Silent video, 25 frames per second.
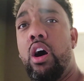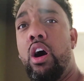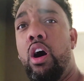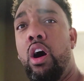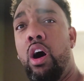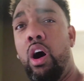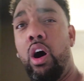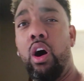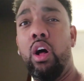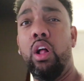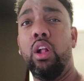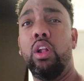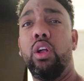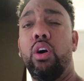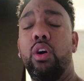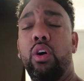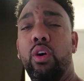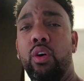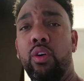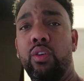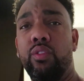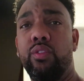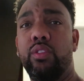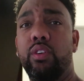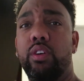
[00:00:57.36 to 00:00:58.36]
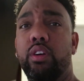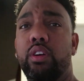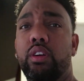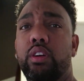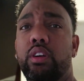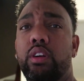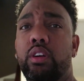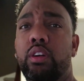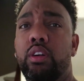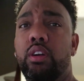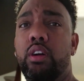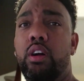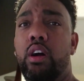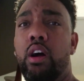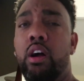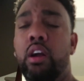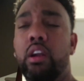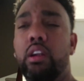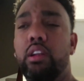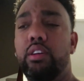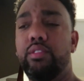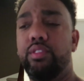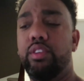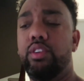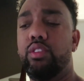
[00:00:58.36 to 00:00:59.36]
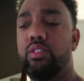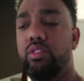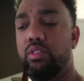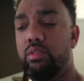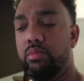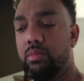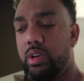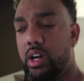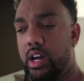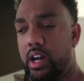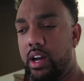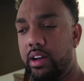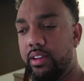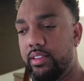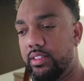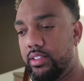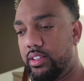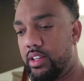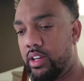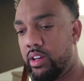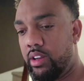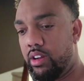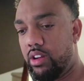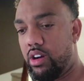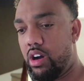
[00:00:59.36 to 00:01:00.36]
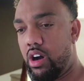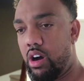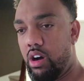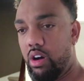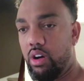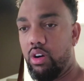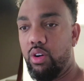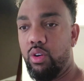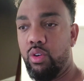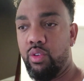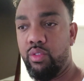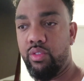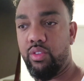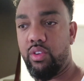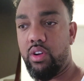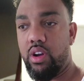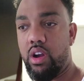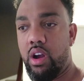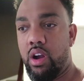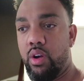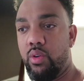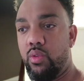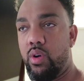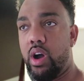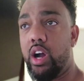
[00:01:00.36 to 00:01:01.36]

all over our living room, guys, and all over our